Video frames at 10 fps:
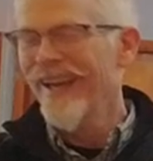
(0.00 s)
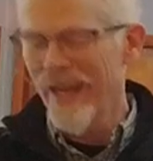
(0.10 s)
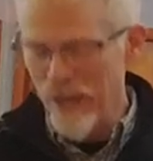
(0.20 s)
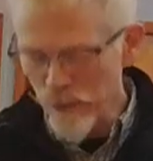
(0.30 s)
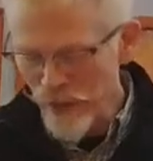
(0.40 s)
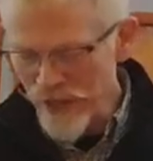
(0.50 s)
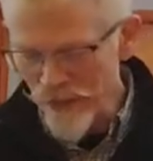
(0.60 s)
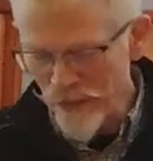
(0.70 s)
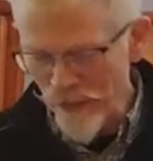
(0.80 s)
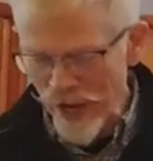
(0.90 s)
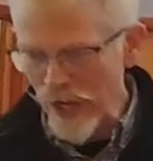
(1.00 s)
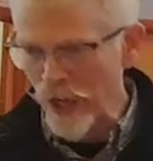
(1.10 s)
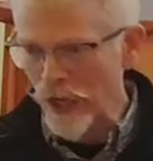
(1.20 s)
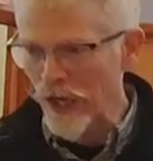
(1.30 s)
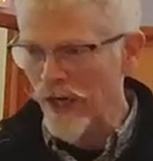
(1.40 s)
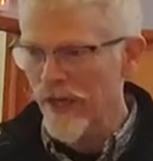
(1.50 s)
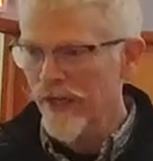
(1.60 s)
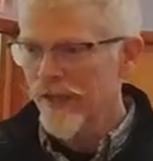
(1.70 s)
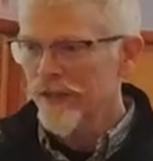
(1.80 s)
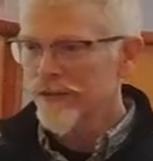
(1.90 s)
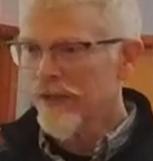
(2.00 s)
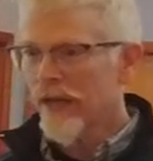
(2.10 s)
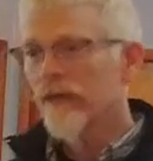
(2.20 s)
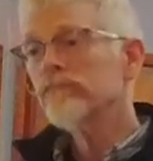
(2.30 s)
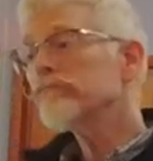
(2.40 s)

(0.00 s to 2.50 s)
he went there like